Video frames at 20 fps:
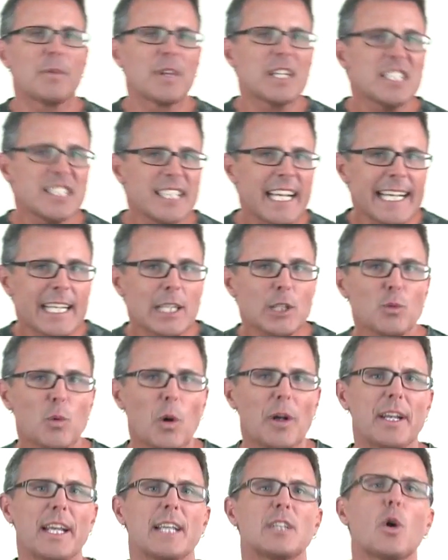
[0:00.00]
the second
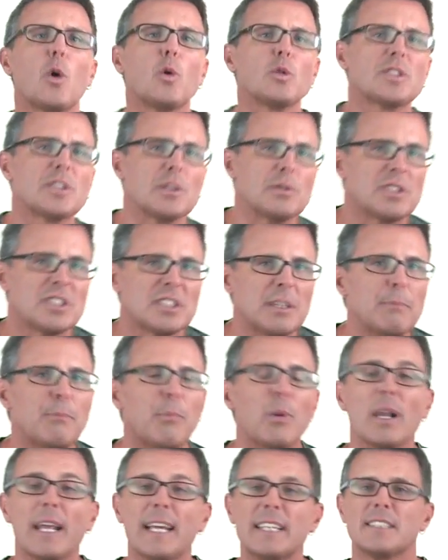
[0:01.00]
one is also
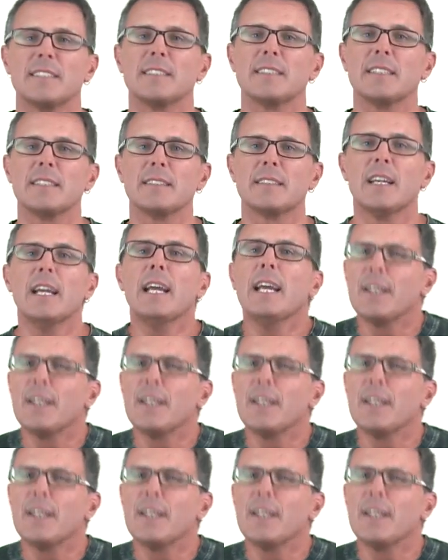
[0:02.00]
simple, isn't it?